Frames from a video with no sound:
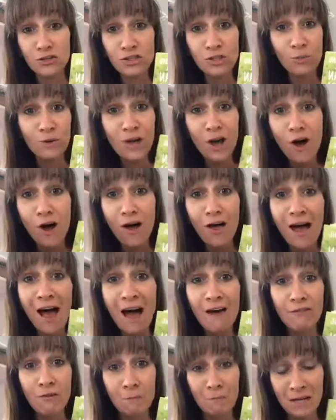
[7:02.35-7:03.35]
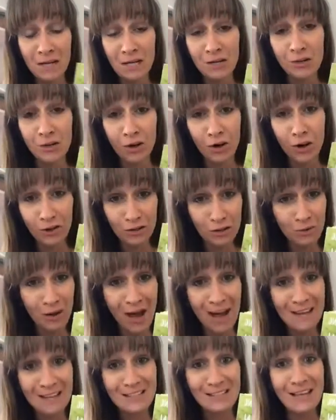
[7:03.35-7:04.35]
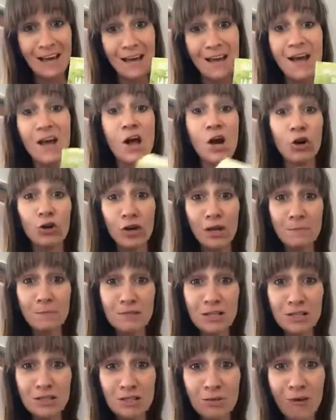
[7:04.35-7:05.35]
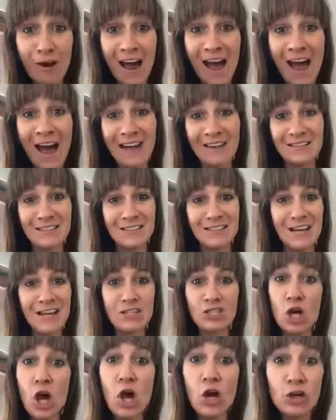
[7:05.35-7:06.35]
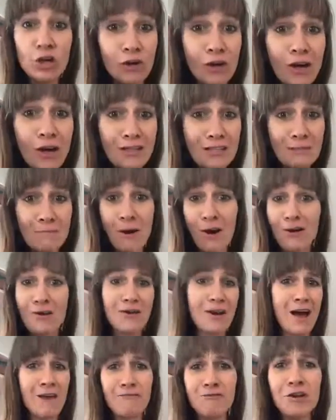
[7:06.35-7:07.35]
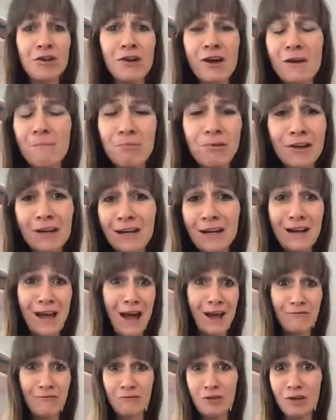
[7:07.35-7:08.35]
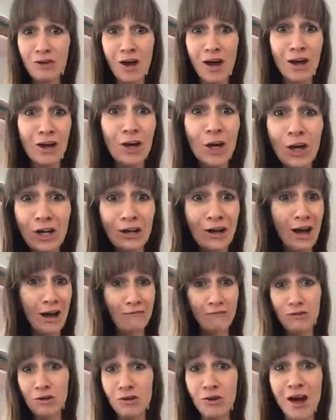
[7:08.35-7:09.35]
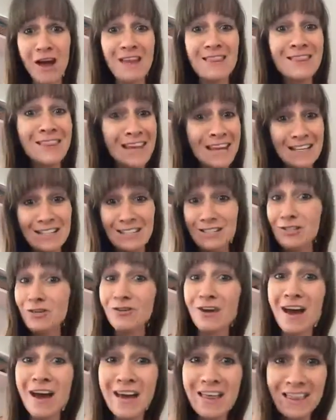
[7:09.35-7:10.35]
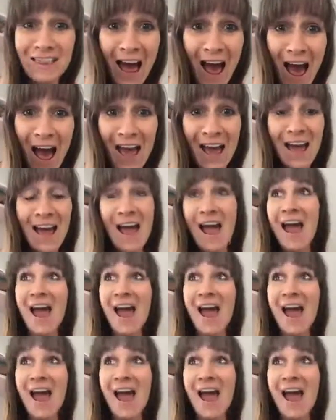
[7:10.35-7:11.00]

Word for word: So, we all have a mean girl, you guys, that creeps into our head and says, You're not smart enough. You're not pretty enough. You're not good enough. You're not this. You're not that.